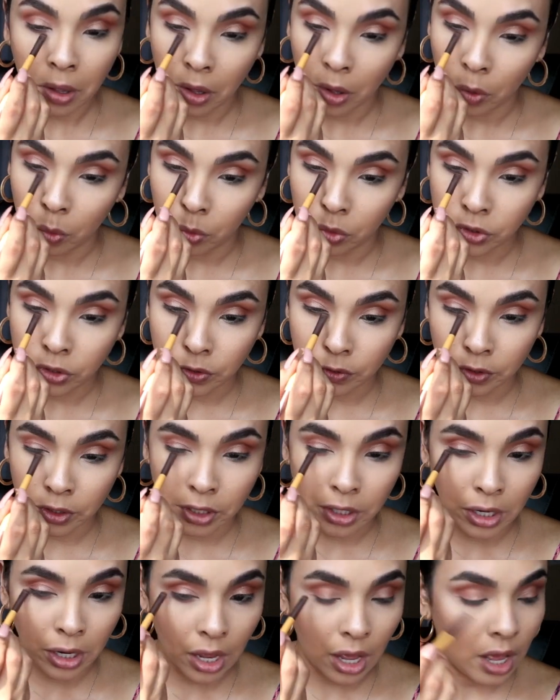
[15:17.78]
I almost
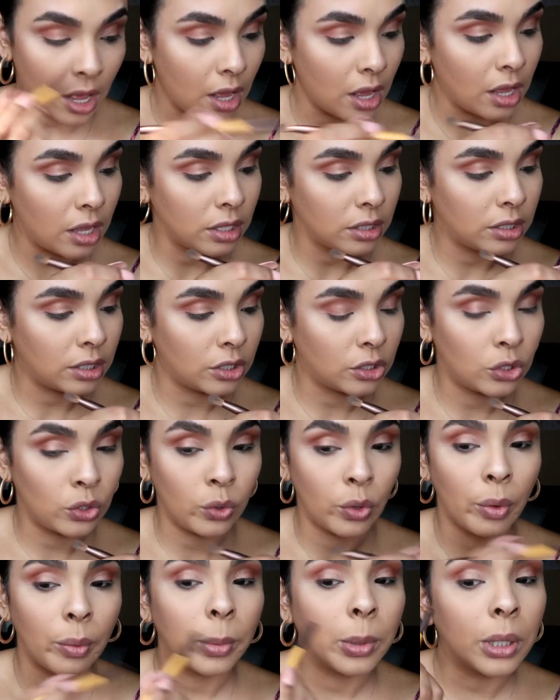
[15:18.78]
forgot
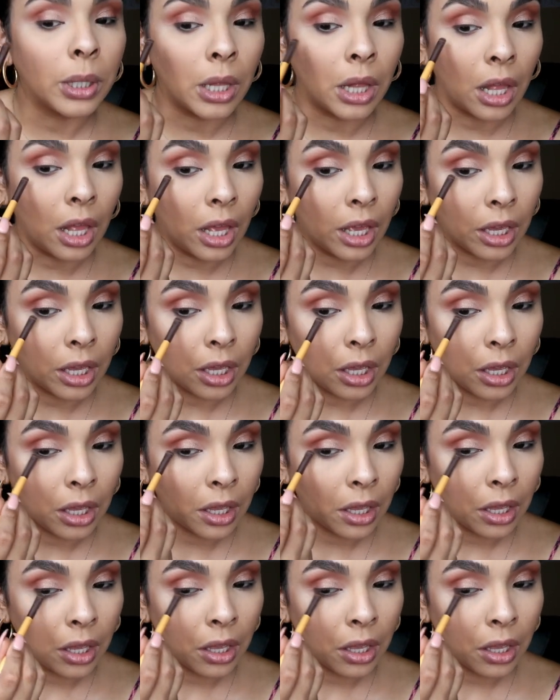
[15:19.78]
to apply